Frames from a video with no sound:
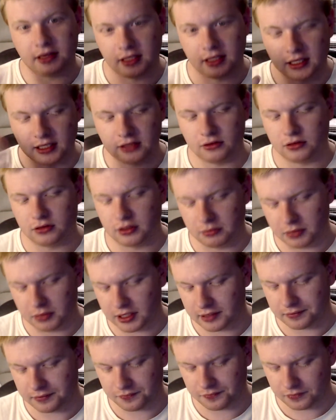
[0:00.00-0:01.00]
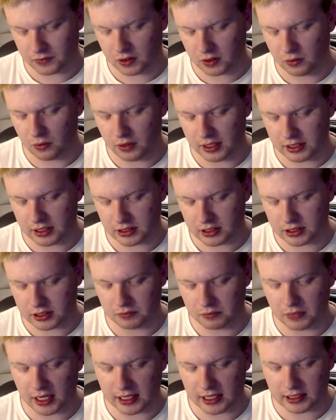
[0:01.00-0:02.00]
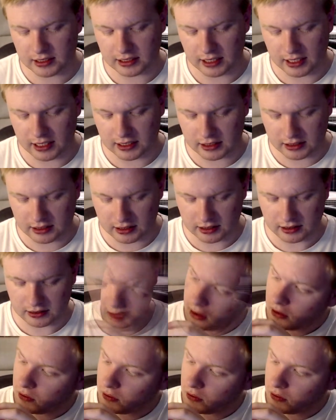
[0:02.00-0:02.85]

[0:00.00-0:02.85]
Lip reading: the hilt a bit, which makes sense.